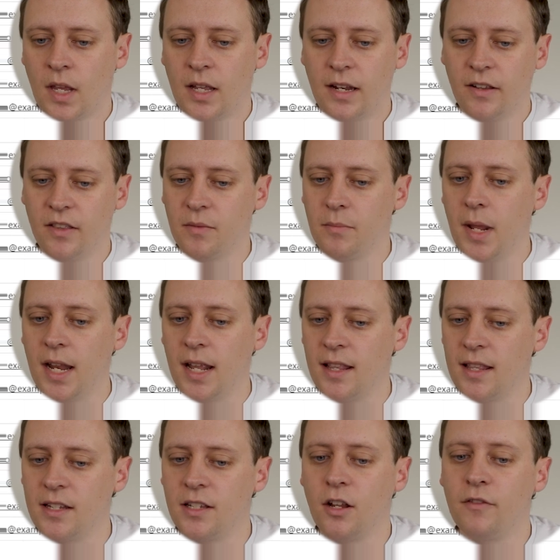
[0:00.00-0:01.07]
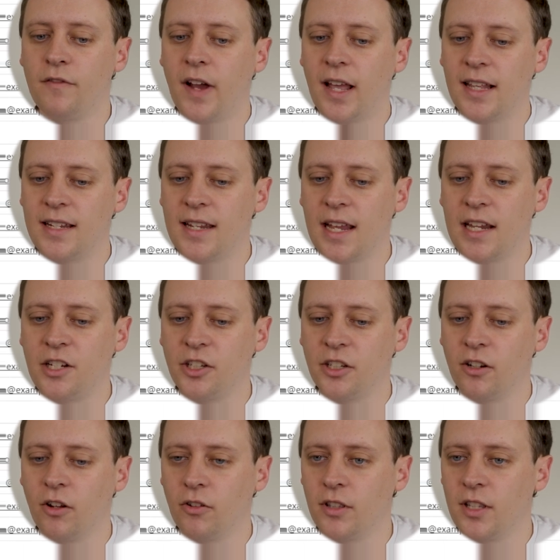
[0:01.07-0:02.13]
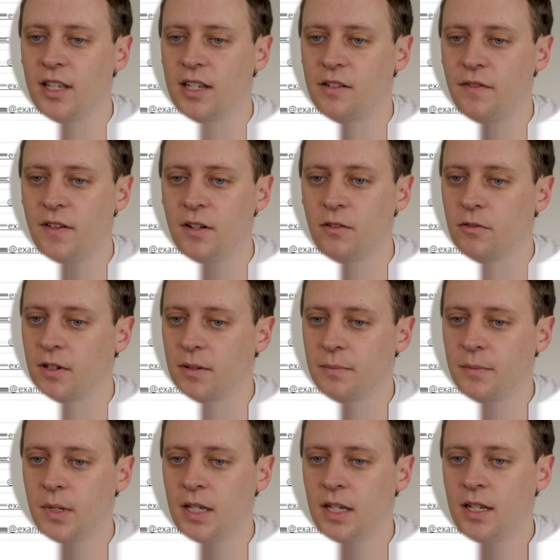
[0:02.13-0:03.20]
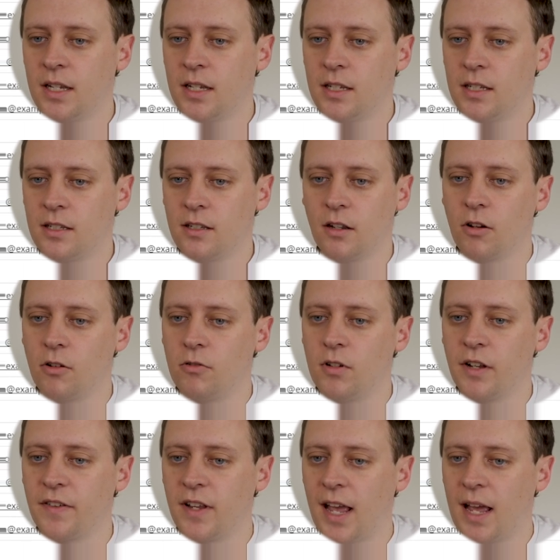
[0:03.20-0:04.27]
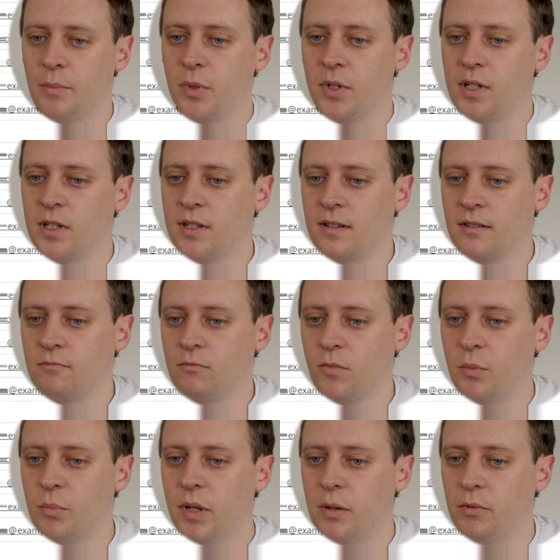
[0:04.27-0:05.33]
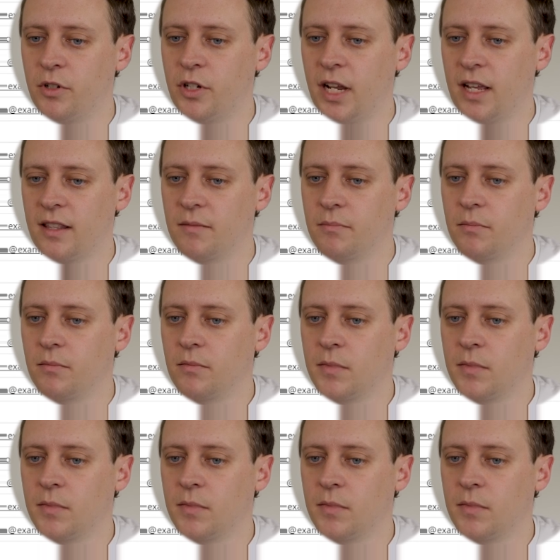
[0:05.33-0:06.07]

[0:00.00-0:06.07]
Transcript: Now at the minute, there's no validation on this field. So nothing happens when people check them.